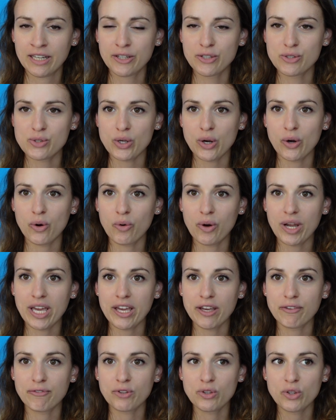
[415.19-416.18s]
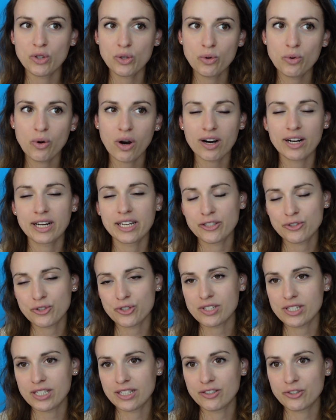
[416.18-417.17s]
So if you are
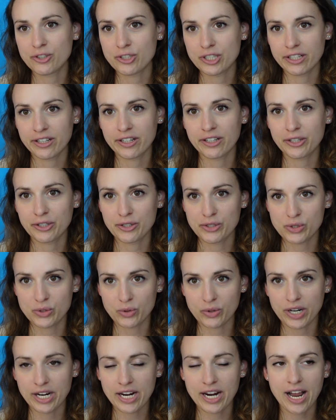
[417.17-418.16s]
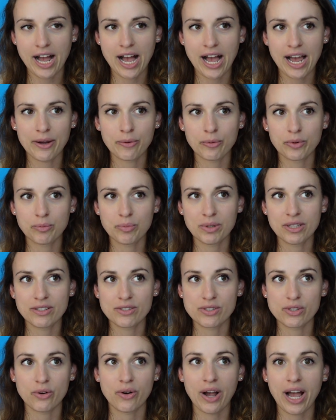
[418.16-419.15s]
interested in sharing your story, I would be
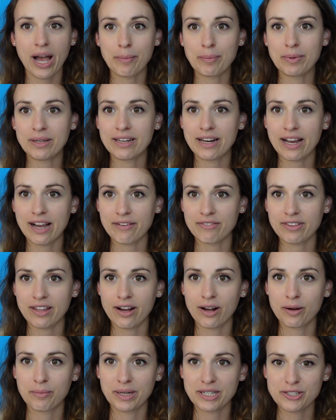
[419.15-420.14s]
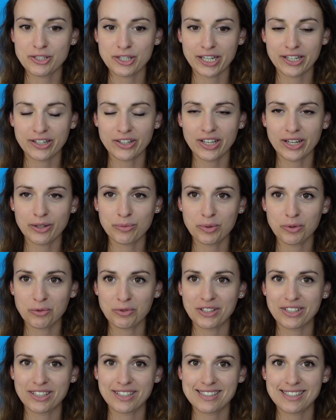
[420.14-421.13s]
so happy to have that on my channel. I'd be
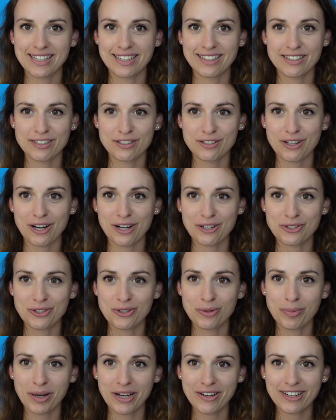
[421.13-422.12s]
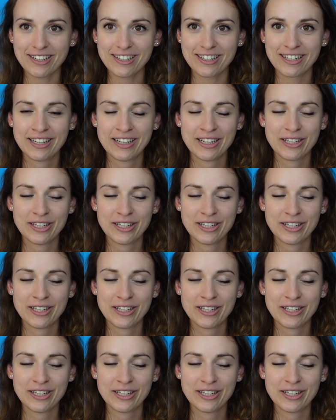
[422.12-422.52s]
really excited to talk to you about it.